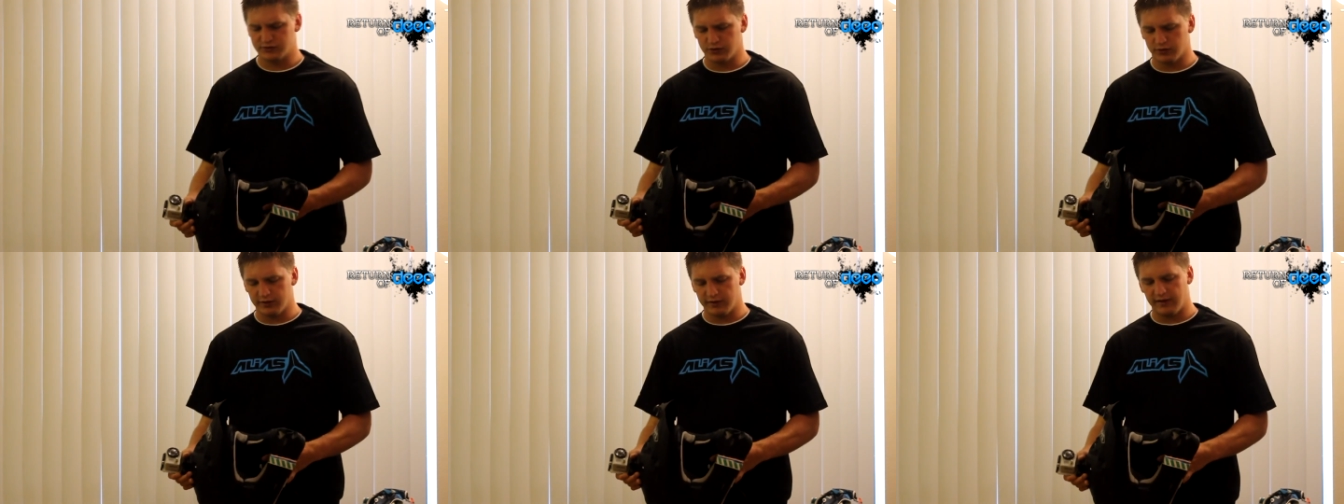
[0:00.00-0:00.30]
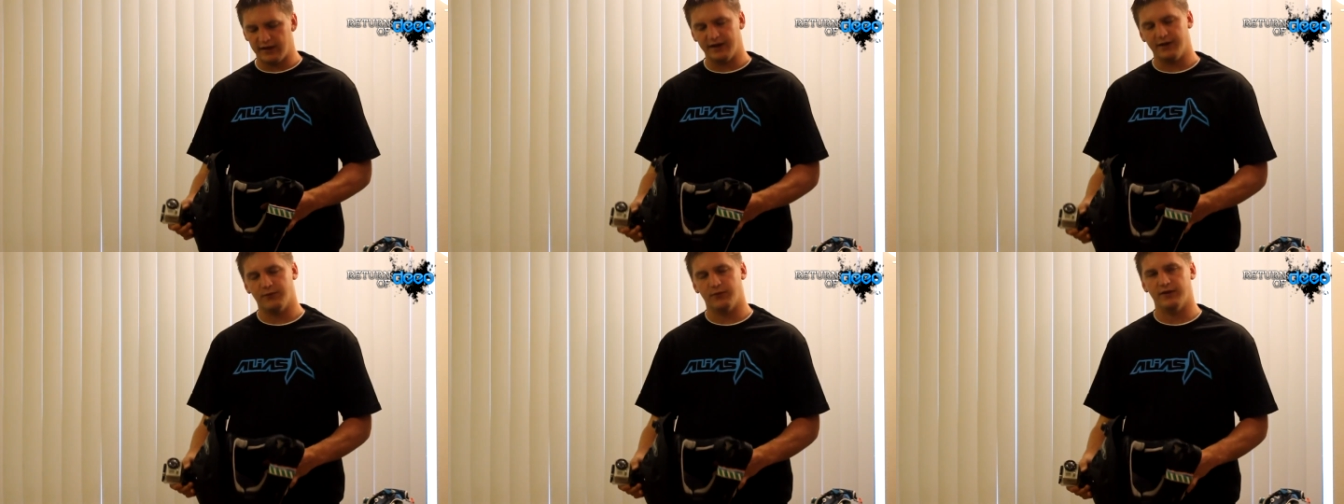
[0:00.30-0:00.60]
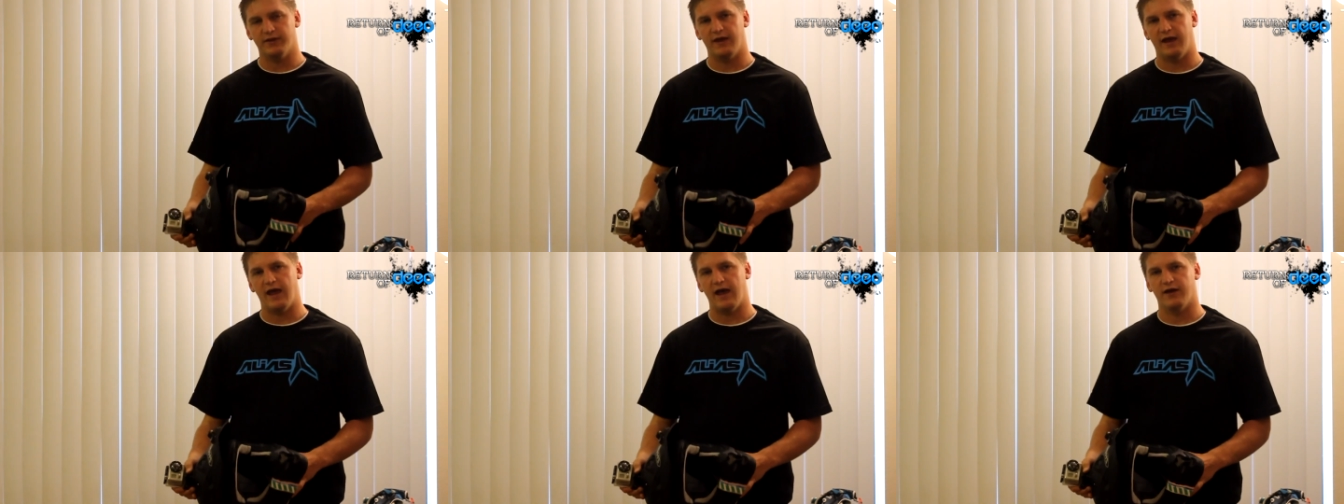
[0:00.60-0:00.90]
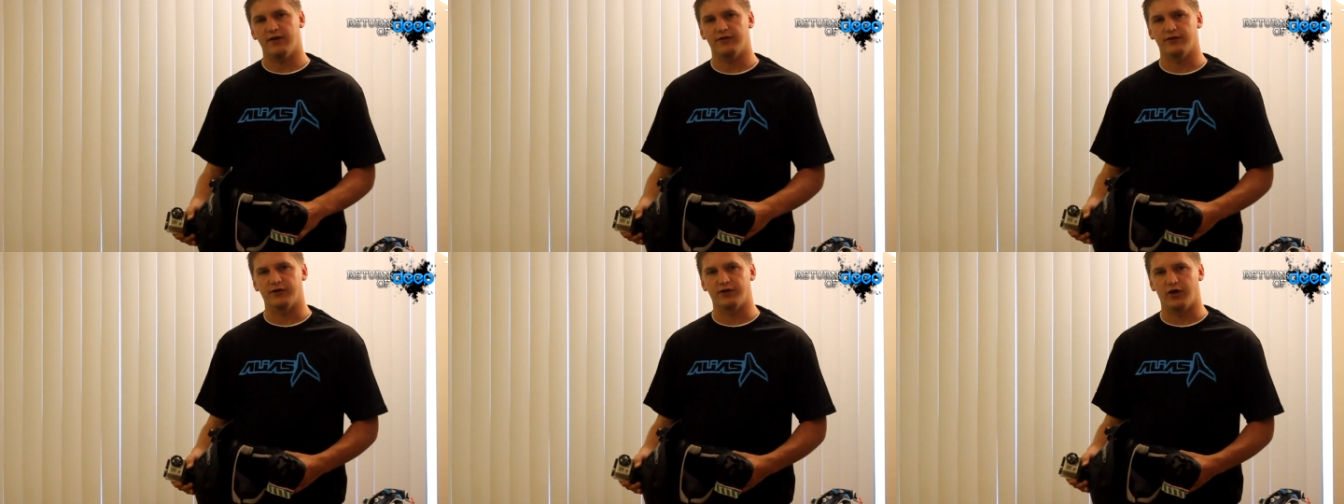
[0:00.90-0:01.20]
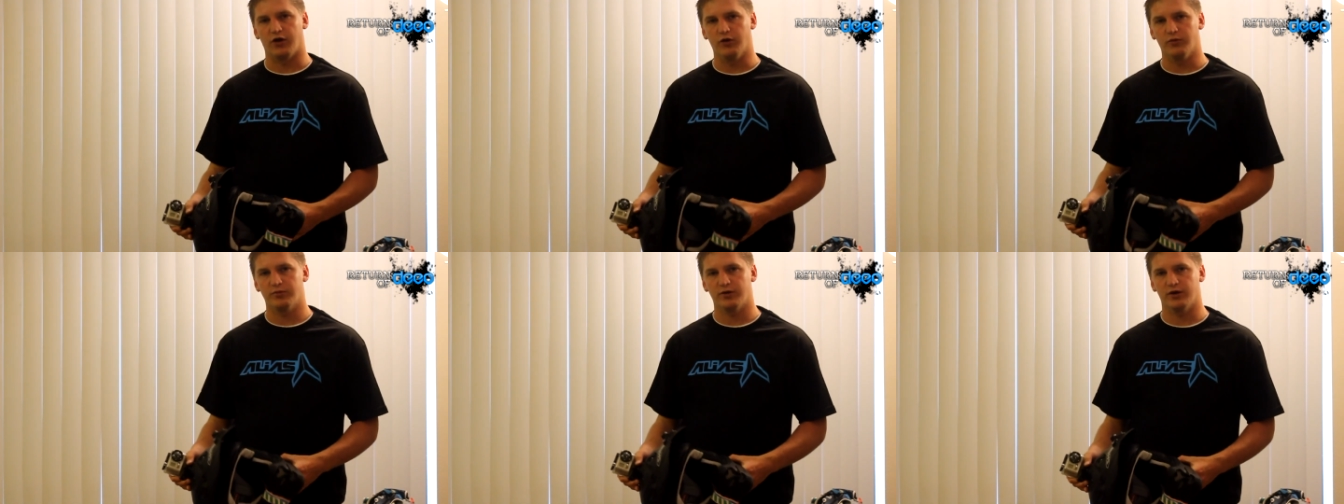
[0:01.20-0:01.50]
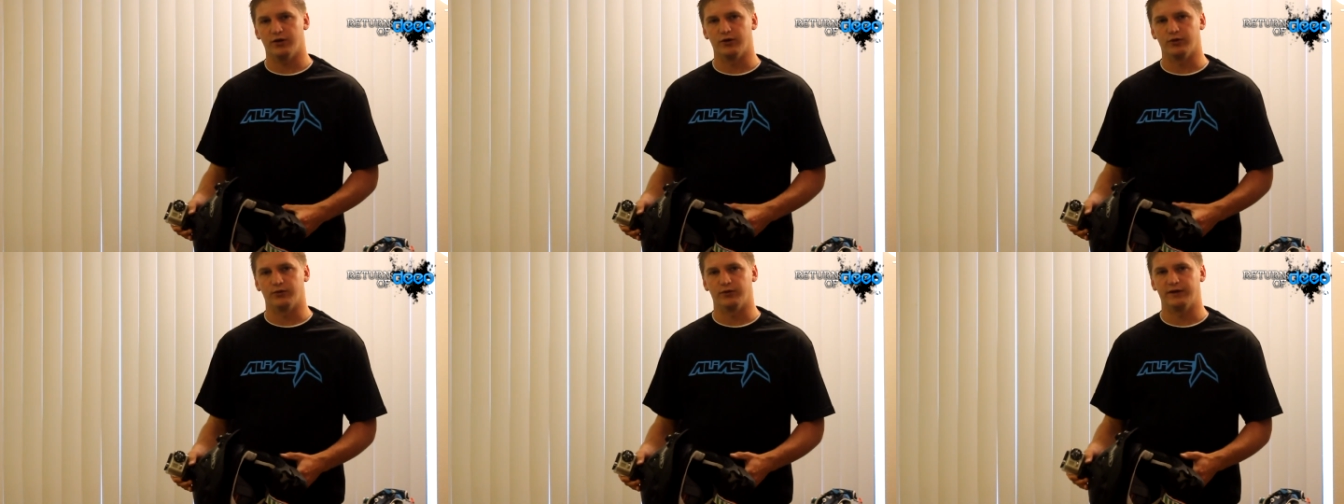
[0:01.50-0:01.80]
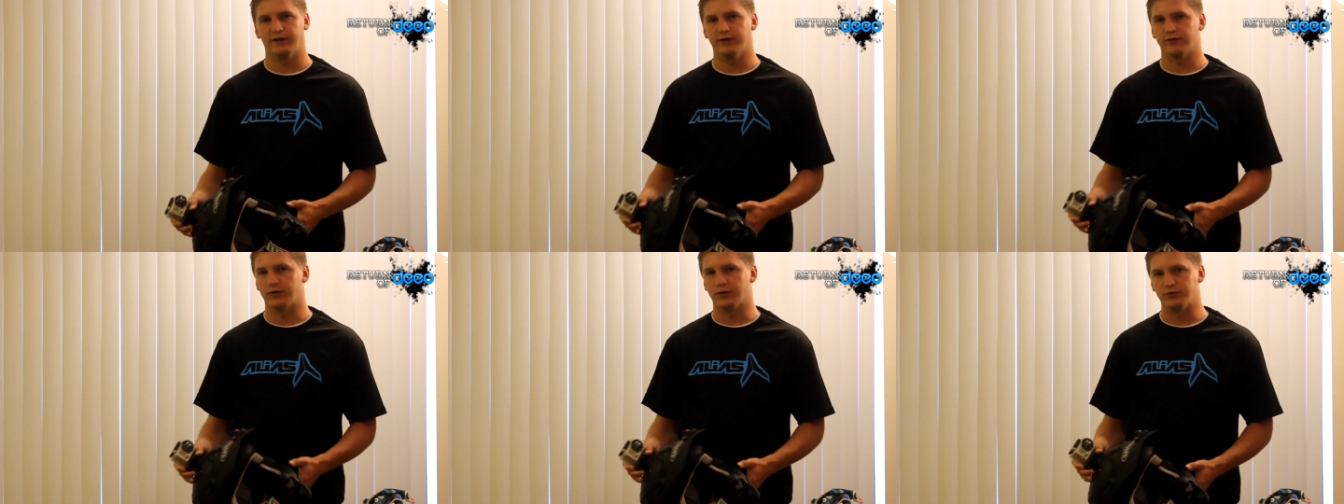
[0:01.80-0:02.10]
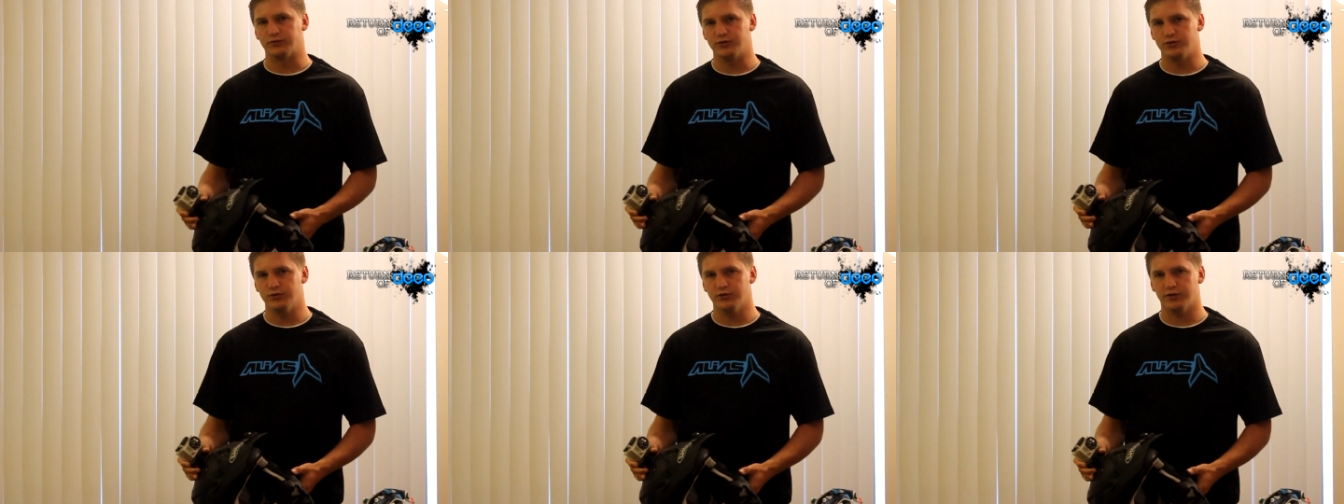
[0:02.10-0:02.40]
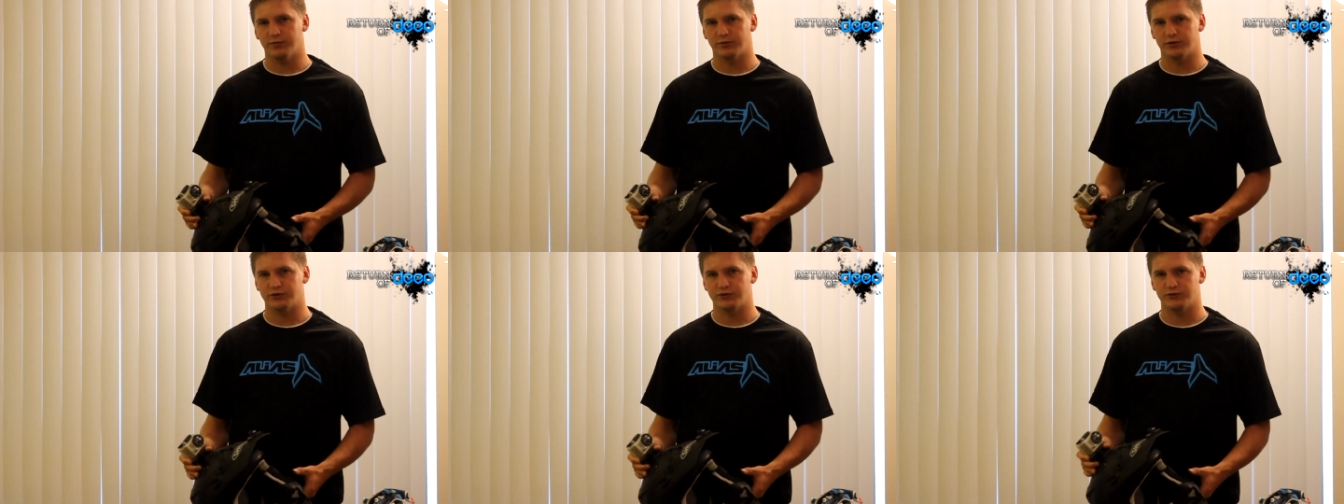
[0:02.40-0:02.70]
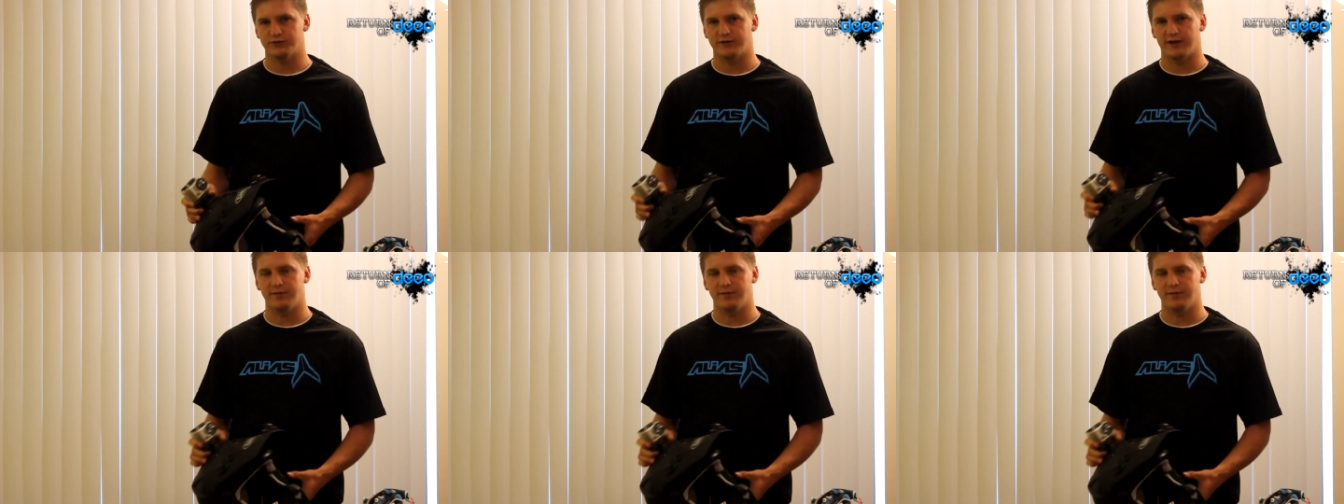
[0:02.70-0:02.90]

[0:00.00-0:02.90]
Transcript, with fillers: sort of like what they had on the GoPro Hero 2 commercials,